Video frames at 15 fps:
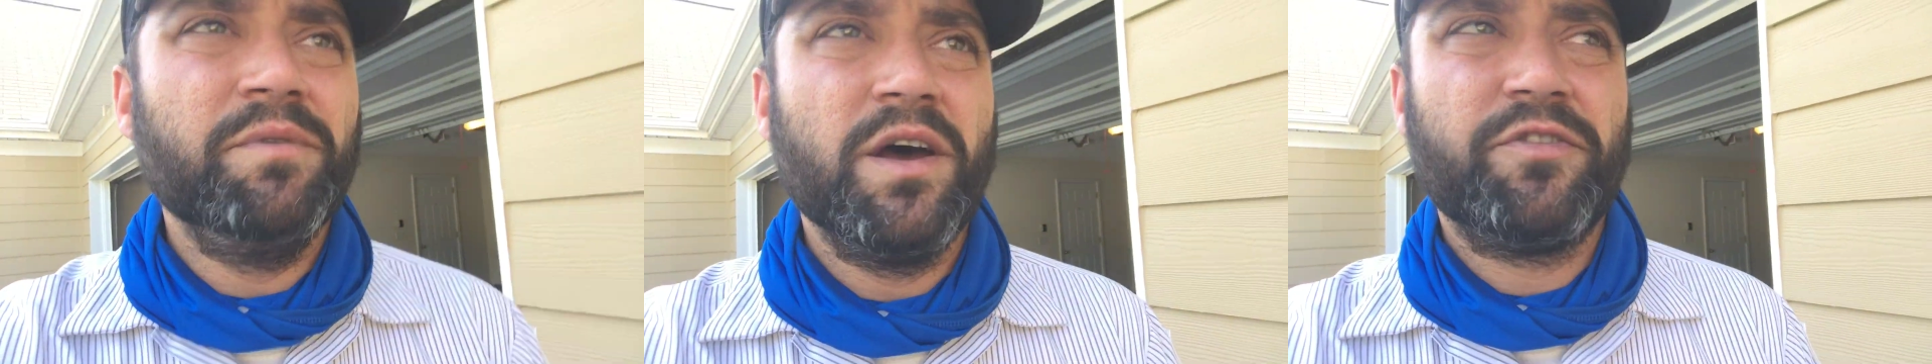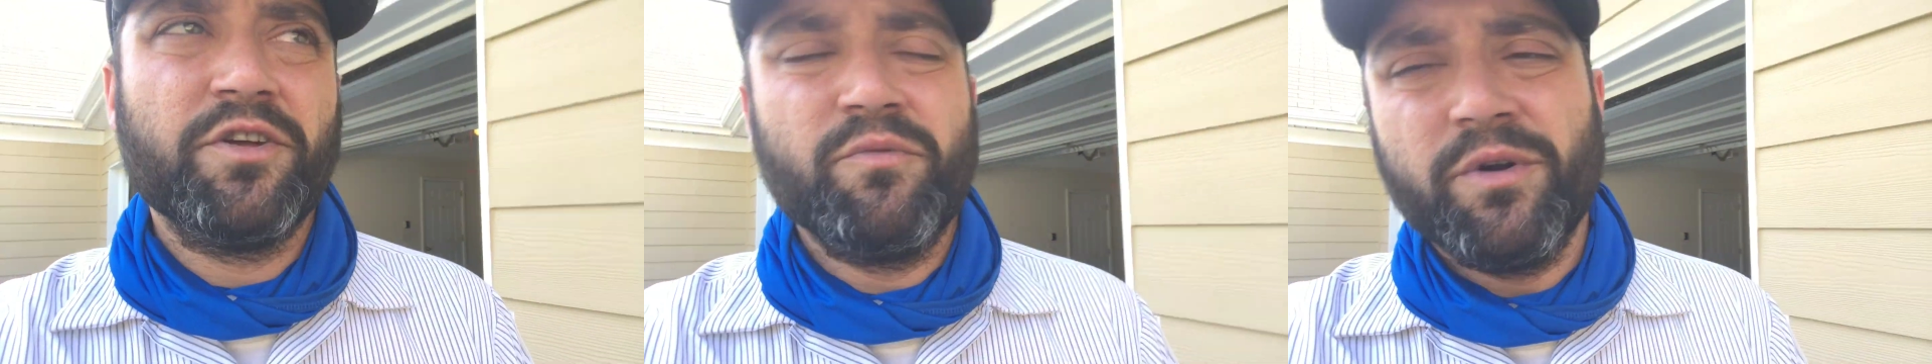
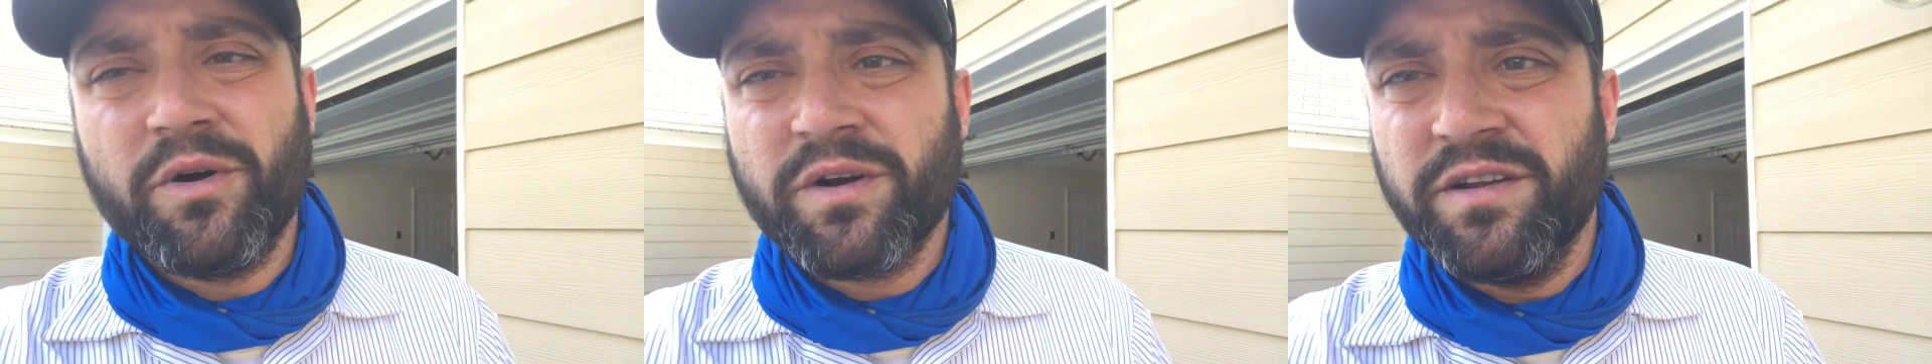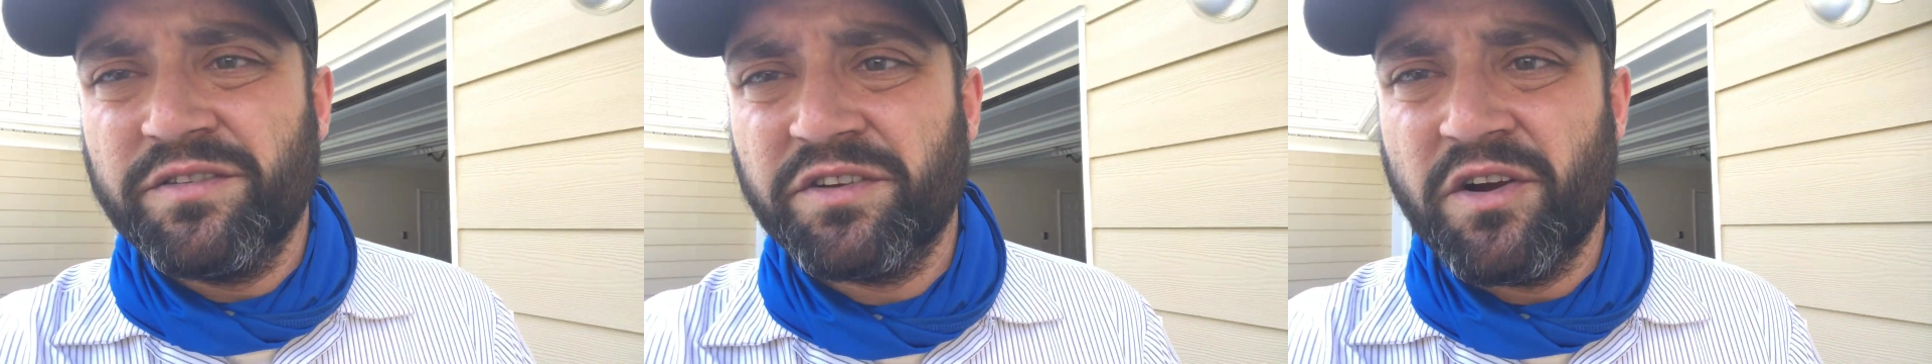nothing real
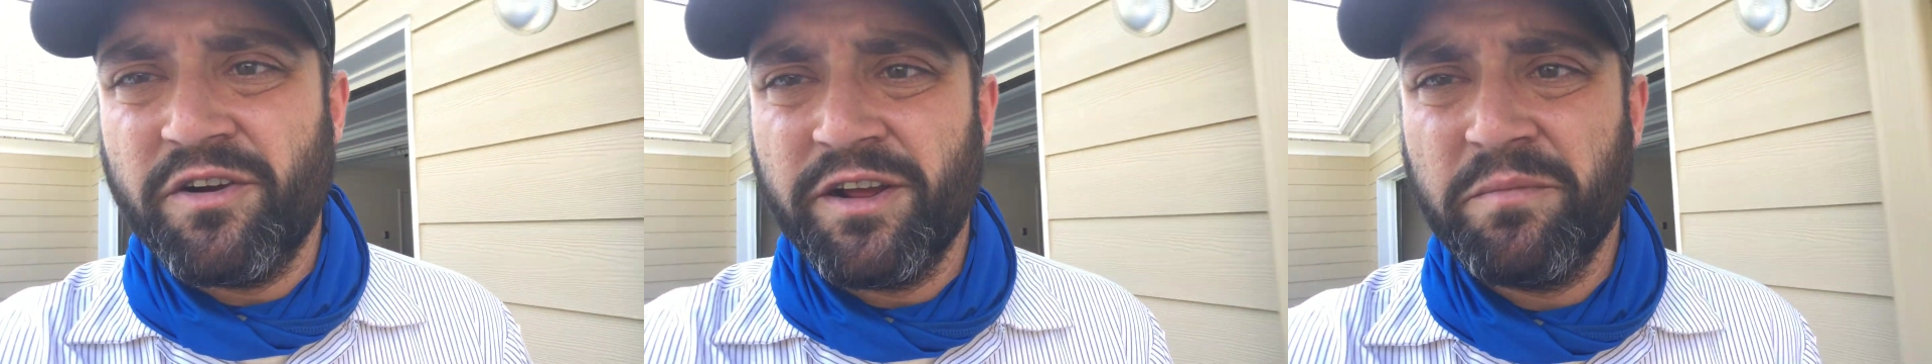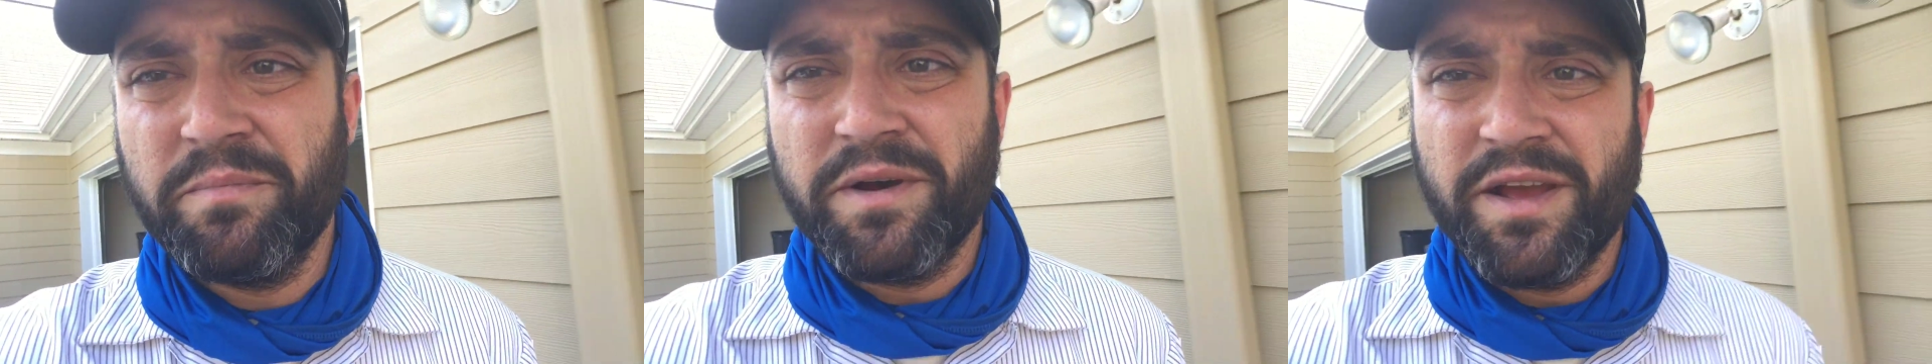
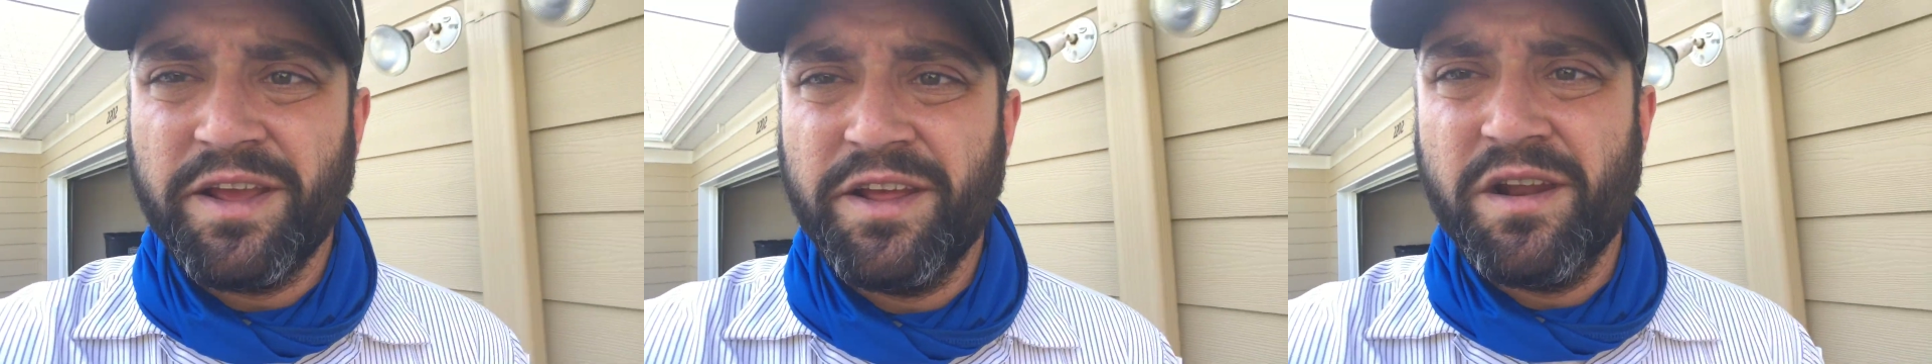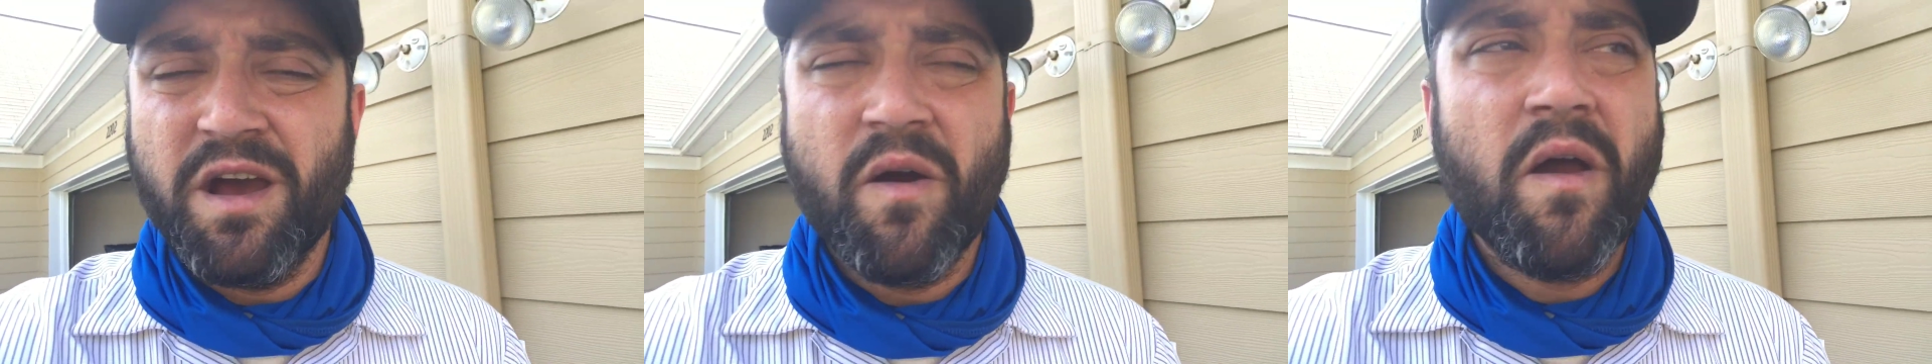concerning, but
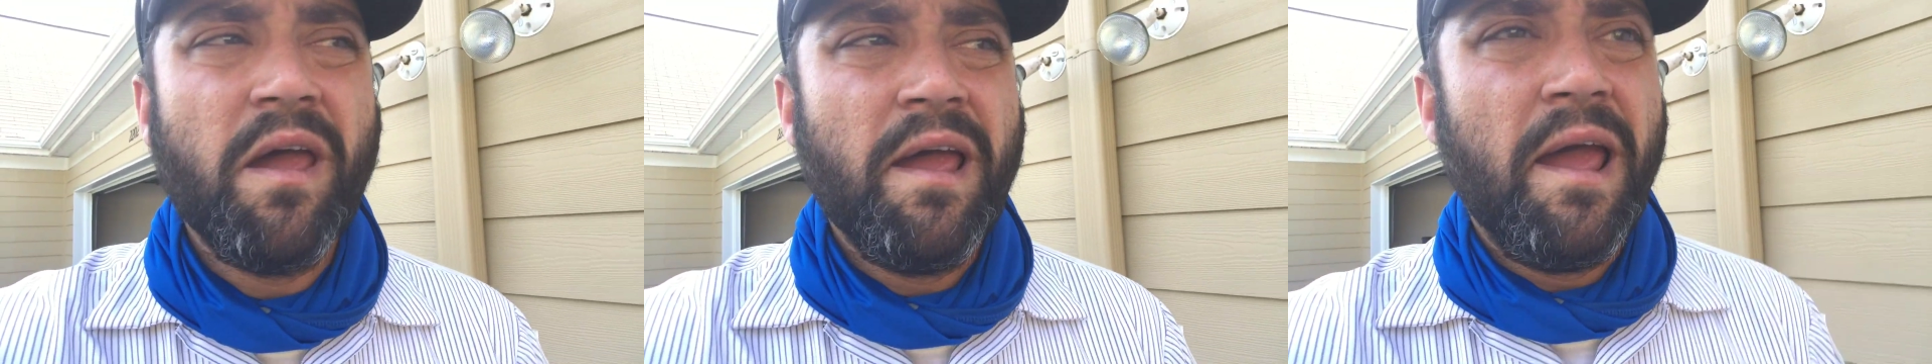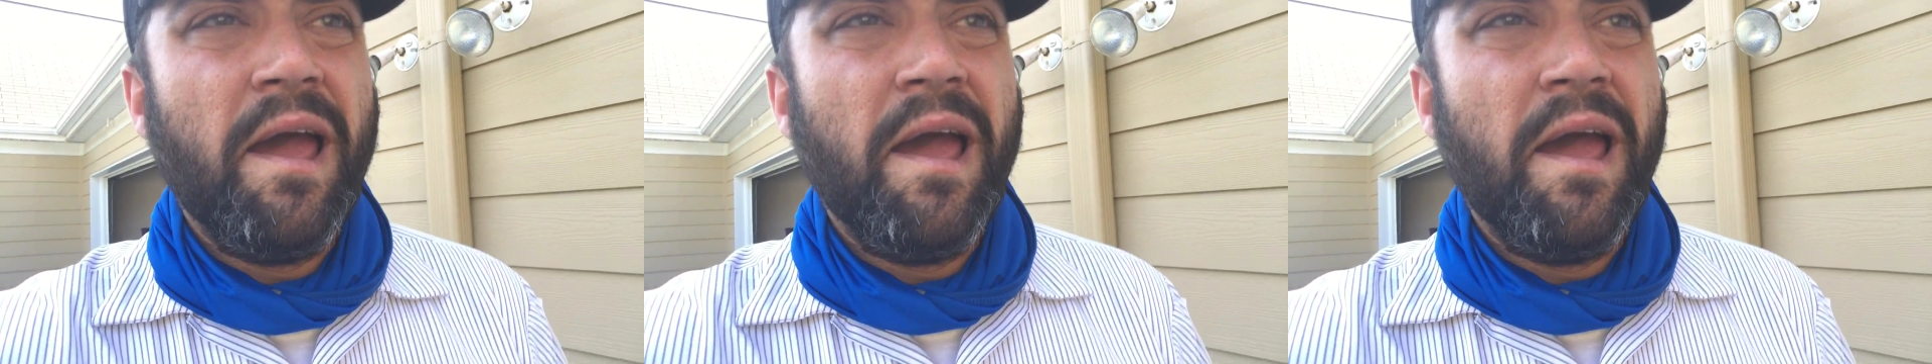you know,